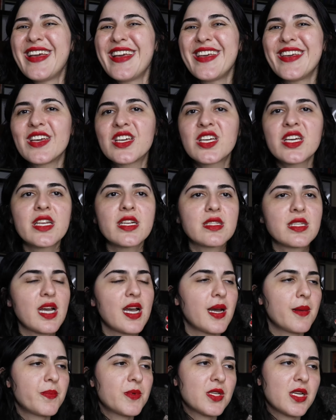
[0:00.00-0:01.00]
You could
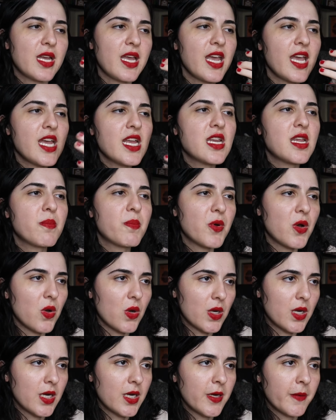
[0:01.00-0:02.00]
adapt any
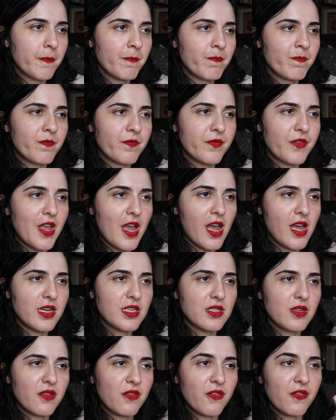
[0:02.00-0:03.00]
book
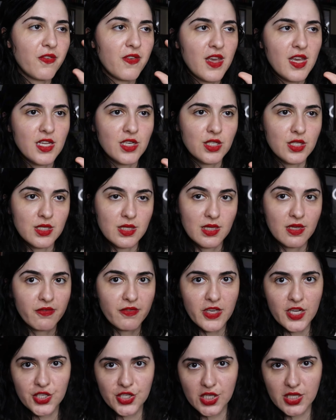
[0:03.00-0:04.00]
that fit the
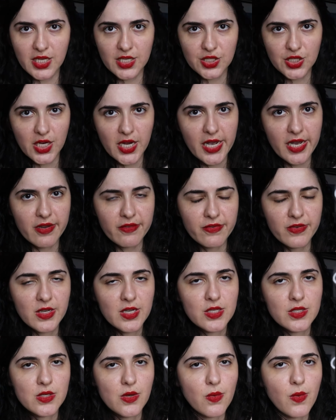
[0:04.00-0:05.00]
vision that you have,
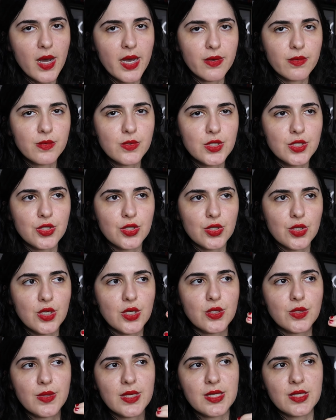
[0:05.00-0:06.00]
so why would you
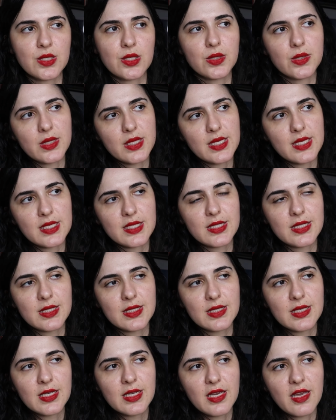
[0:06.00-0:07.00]
go into
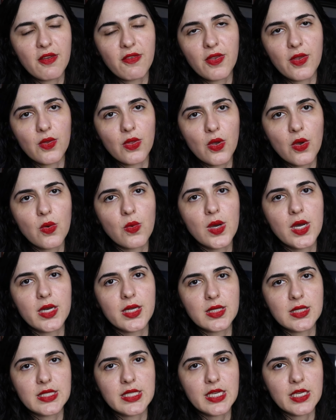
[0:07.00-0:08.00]
this if you don't want
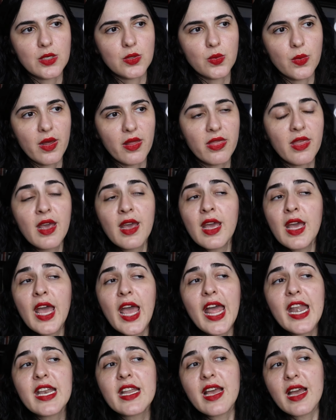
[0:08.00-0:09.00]
to deal with...
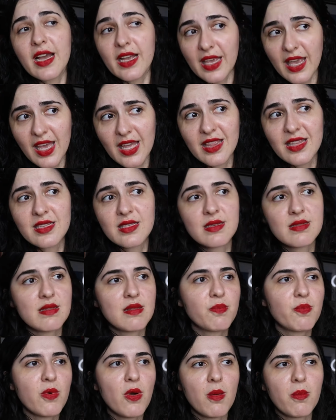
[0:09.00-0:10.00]
And again, this is
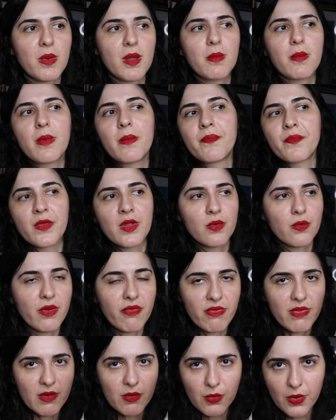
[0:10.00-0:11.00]
the problem
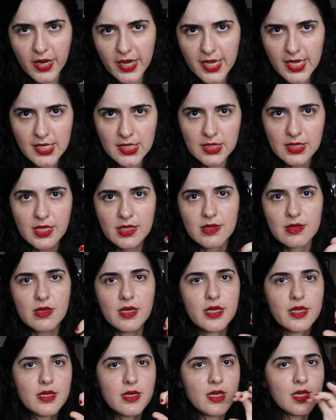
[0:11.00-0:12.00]
with the Greys, that is
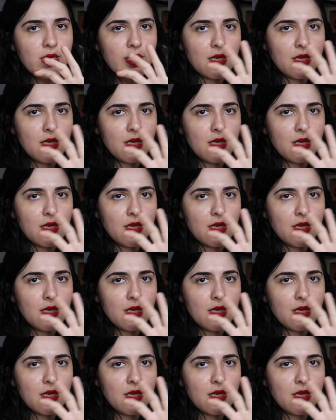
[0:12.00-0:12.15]
like